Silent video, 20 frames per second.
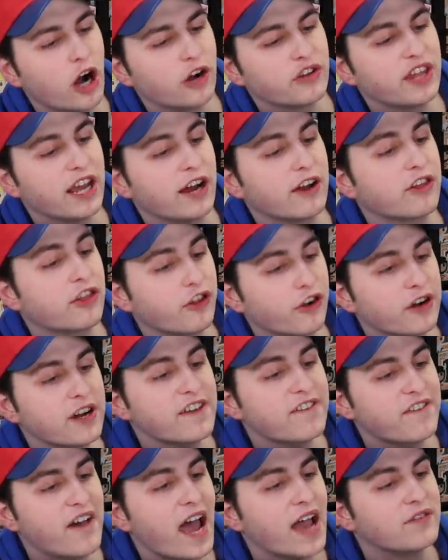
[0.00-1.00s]
card, they are 30
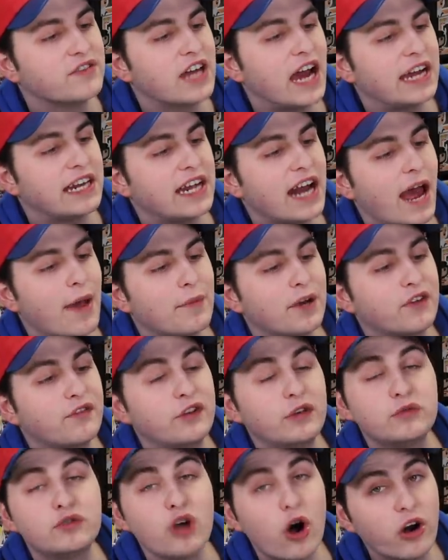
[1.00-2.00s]
$35.99, but if
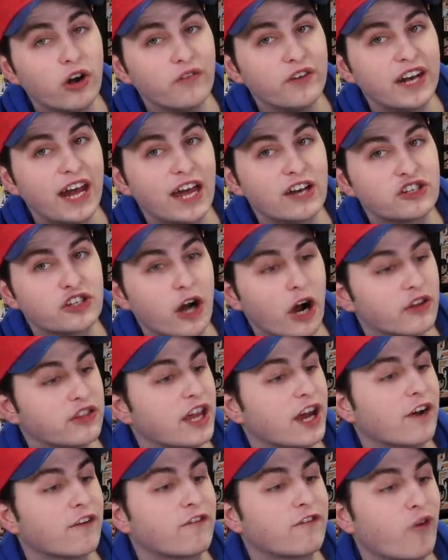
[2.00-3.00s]
you don't have an edge card,
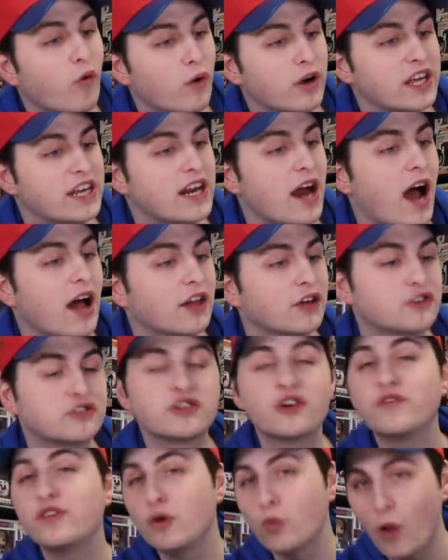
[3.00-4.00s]
they are $40.
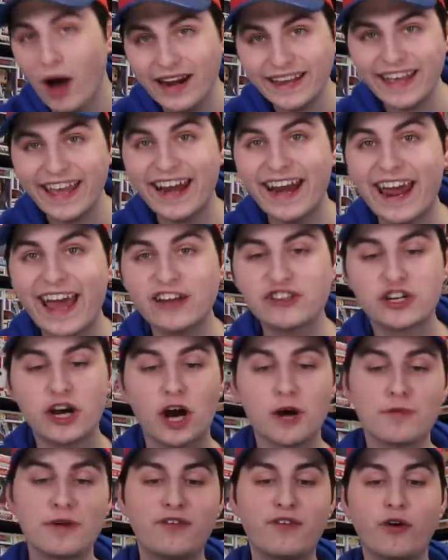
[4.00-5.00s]
So if you want to get an edge
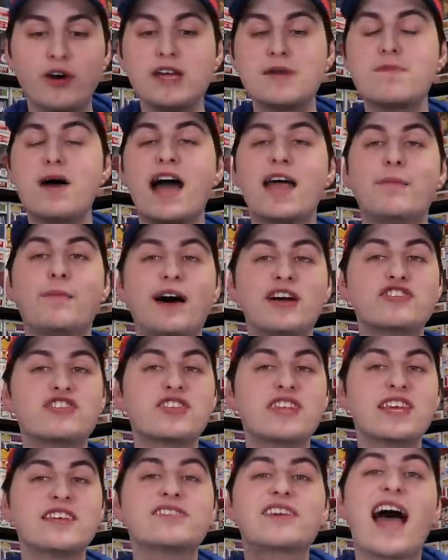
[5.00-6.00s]
card before you buy a bunch
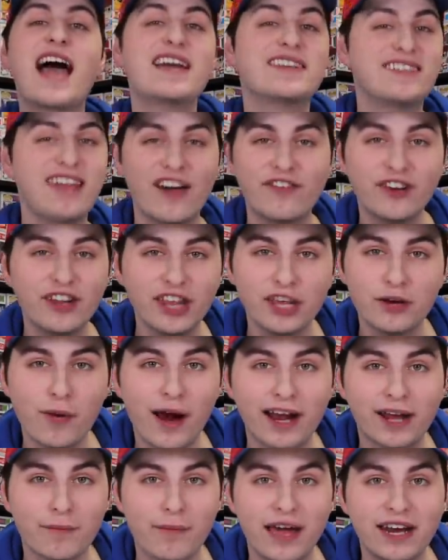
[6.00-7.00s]
of these, I definitely
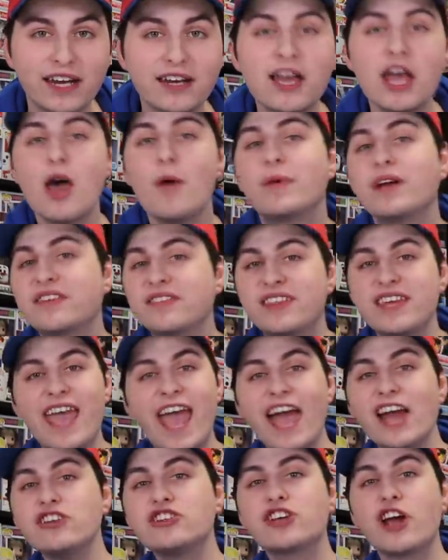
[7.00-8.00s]
recommend it because the
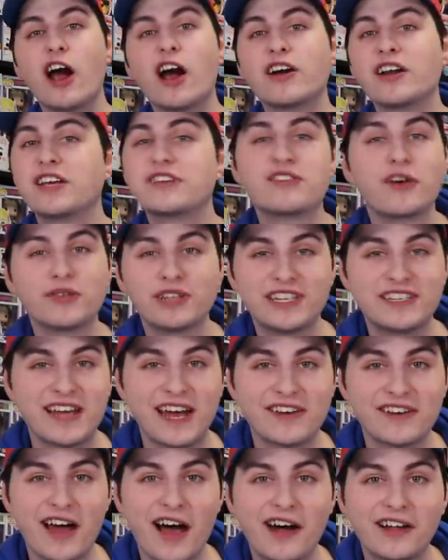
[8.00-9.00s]
edge card is only
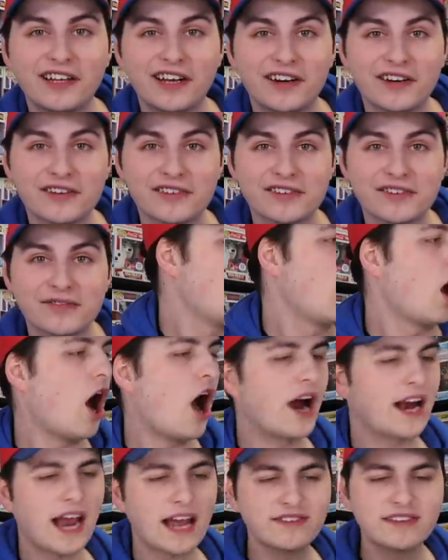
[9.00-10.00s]
$10.
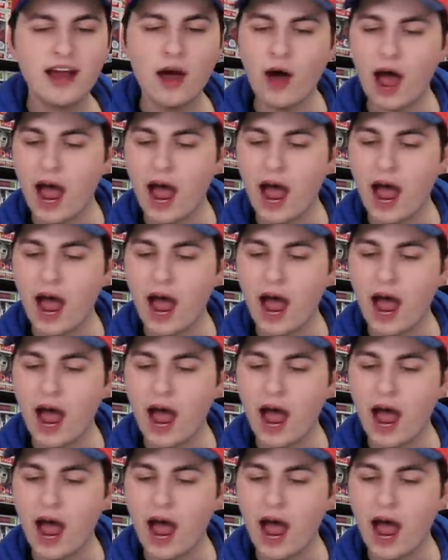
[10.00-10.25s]
All right, guys, now